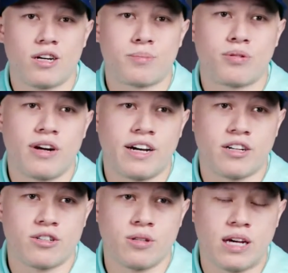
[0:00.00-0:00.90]

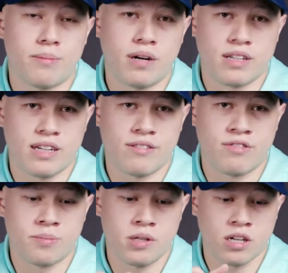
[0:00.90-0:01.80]
prior to that Monday Night
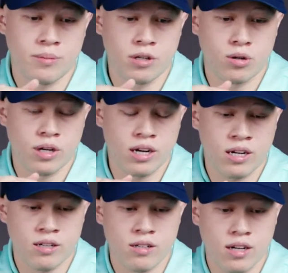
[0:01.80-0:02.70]
Football game going
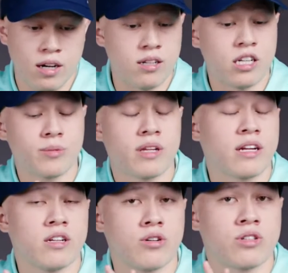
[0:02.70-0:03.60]
on. And
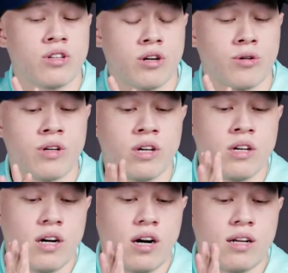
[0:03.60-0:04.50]
team-related notes, though,
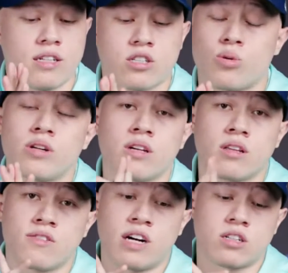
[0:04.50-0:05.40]
on the 20th
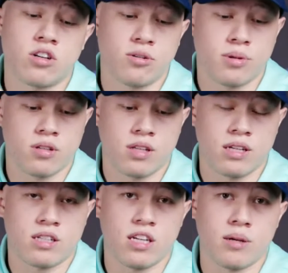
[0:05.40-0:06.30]
of October,
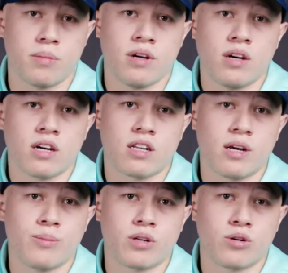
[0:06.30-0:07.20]
the team
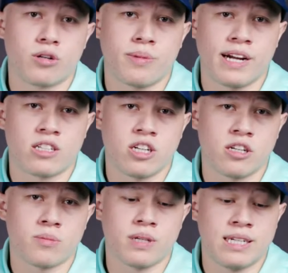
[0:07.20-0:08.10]
claimed quarterback
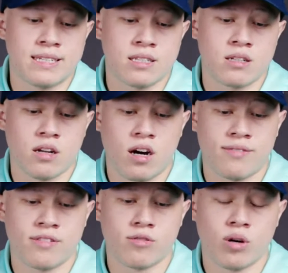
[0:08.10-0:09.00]
Jacob Eason
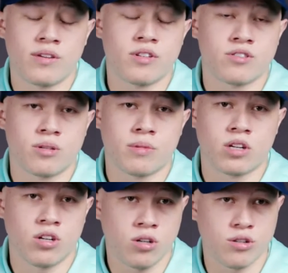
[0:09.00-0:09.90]
off of waivers from the
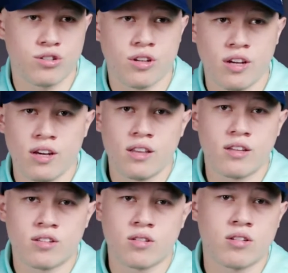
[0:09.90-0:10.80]
Colts.
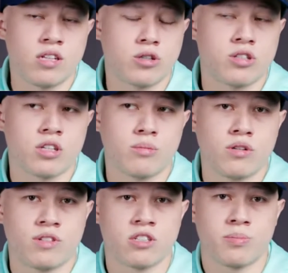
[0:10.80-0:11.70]
This is an interesting
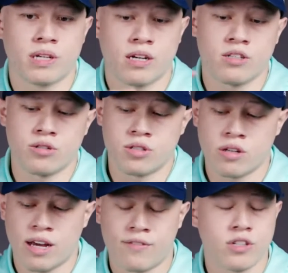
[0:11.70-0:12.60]
move just because you
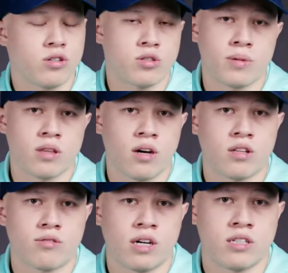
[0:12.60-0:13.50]
still have Geno Smith on
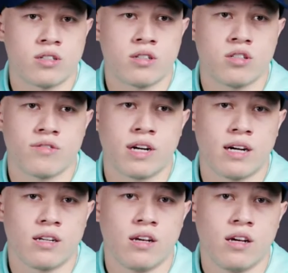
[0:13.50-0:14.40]
the roster. You've
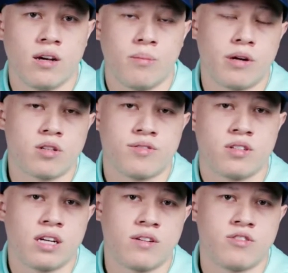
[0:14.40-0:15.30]
got Marysville
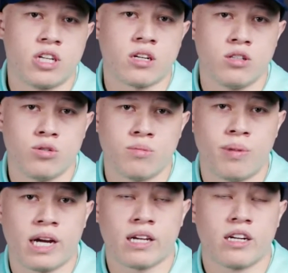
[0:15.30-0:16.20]
native Jake Luton
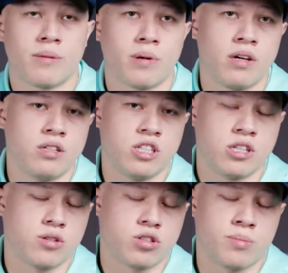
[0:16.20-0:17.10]
backing up
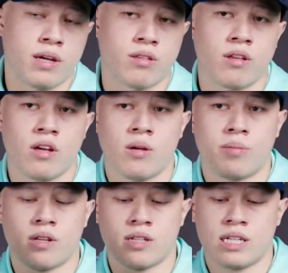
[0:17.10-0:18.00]
Geno Smith,
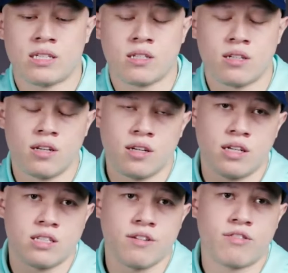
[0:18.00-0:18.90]
but then Eason
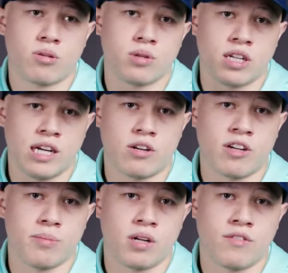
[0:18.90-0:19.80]
is a former
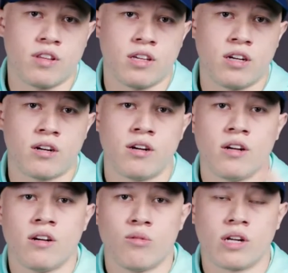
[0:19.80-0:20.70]
Gatorade Player of the Year
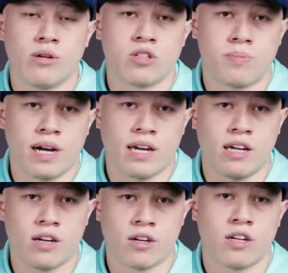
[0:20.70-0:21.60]
when he was back
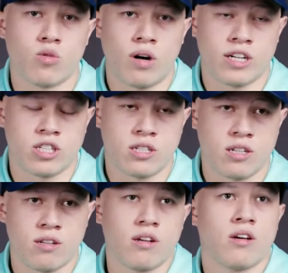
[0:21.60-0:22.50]
here in
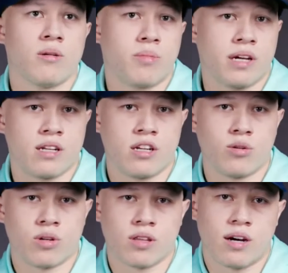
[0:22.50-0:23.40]
Washington, played a year
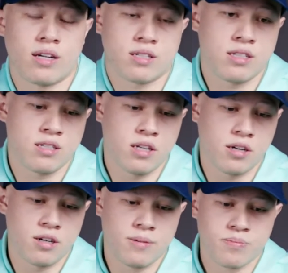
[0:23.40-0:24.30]
with the Huskies
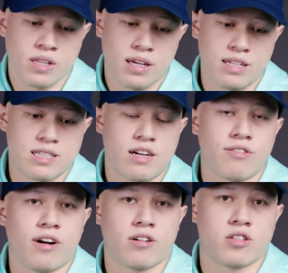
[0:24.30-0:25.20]
here, and has now
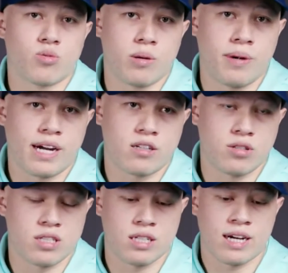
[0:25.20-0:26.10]
found his way back to
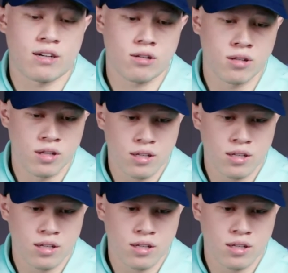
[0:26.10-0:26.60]
Seattle.